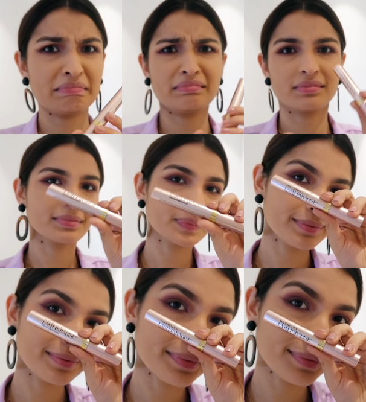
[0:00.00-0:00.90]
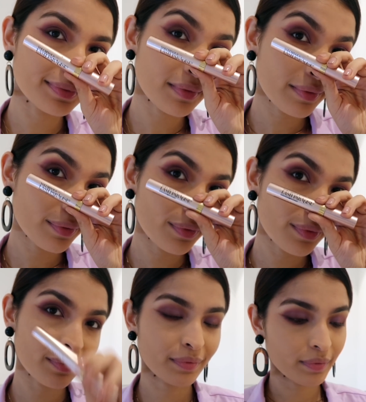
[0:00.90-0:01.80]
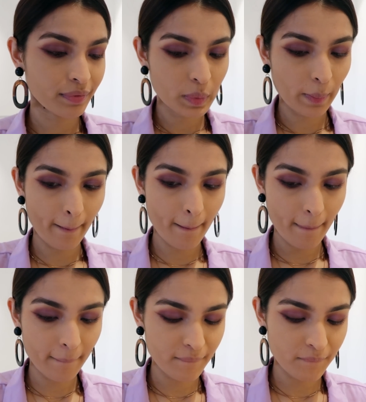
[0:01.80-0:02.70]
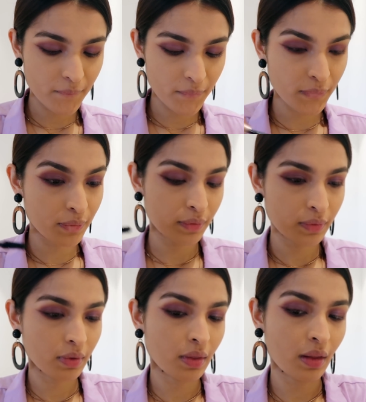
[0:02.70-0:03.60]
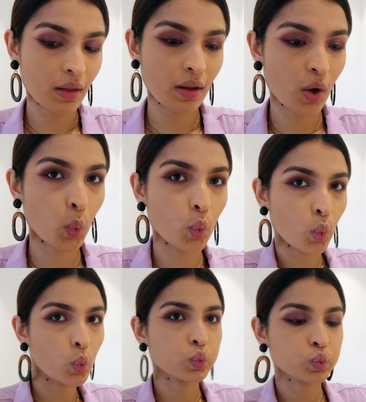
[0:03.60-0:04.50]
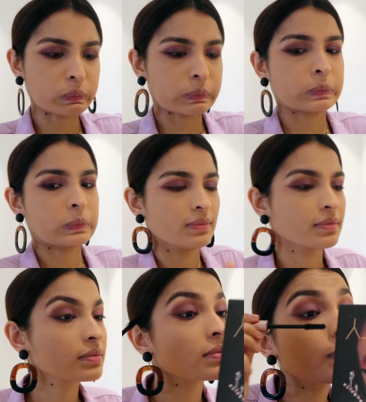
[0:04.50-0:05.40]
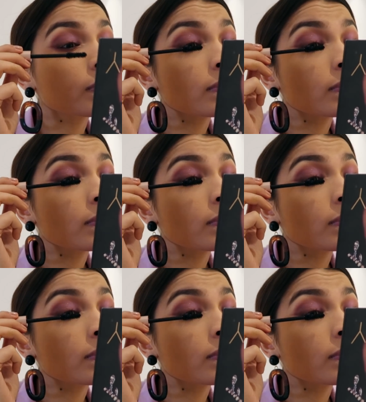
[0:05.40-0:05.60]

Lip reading: Okay, now I'm using the Volume Lash Paradise by L'Oreal. This is the first time I'm using this mascara actually,